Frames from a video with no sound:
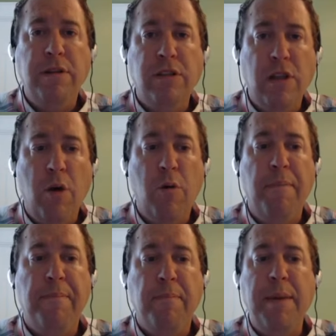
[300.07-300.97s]

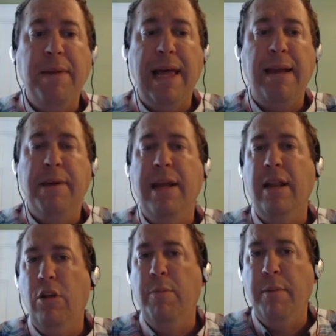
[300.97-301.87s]
slower, maybe let them get a
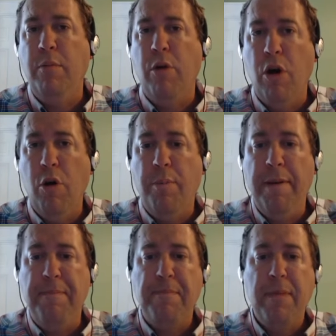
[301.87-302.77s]
little bit more
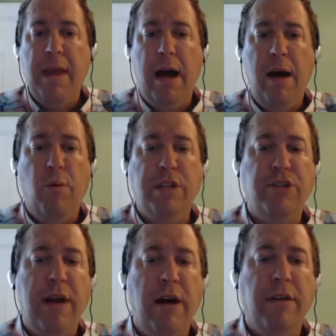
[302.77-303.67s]
open once
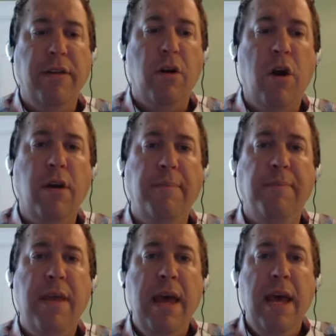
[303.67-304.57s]
they're out in the garden.
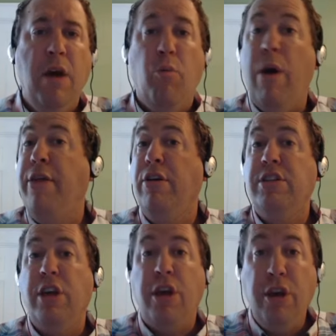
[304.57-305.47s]
Weather
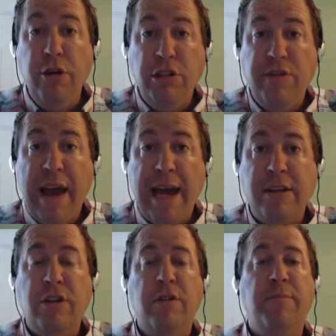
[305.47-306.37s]
is a huge
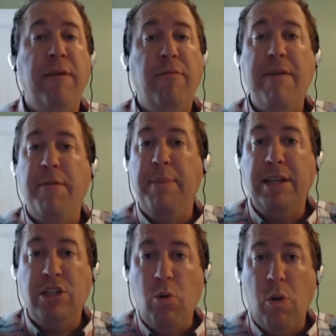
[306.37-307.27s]
factor. If we have a
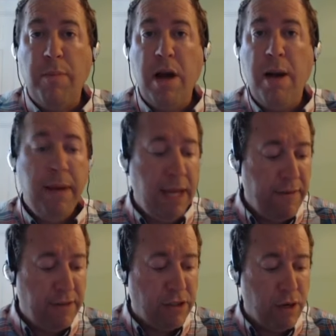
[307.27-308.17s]
big storm coming,
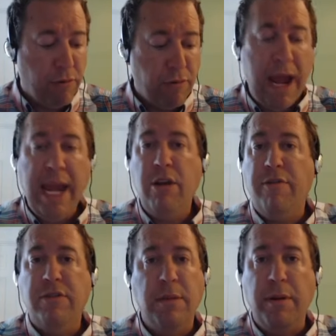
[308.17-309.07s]
if it's going to rain,
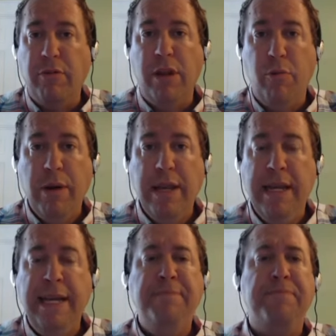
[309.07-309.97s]
if it's going to be really
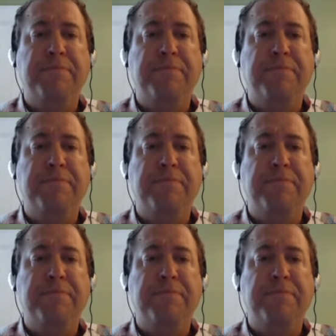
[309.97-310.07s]
windy,